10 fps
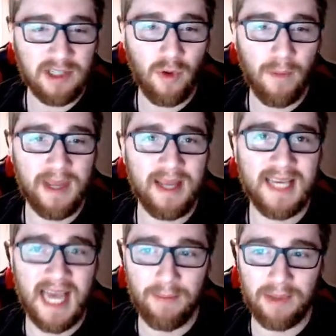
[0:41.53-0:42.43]
one being
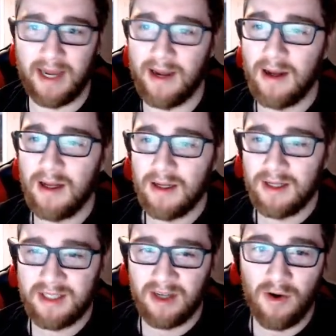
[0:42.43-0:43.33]
gameplay.
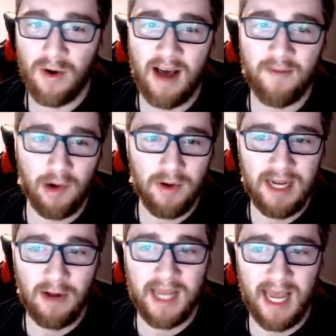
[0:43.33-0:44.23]
So I've broken
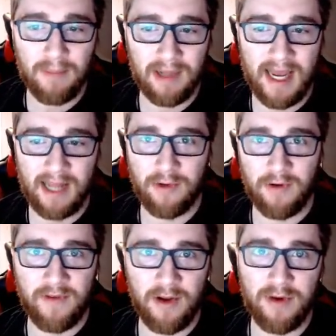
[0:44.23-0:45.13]
down gameplay into a
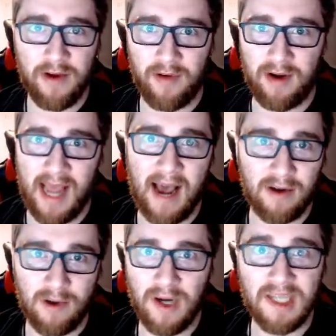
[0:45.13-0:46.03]
few different
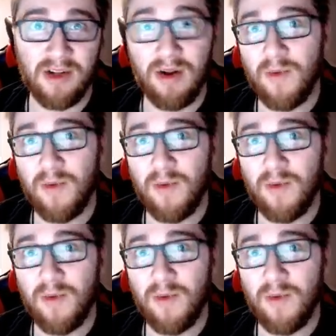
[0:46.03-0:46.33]
categories. We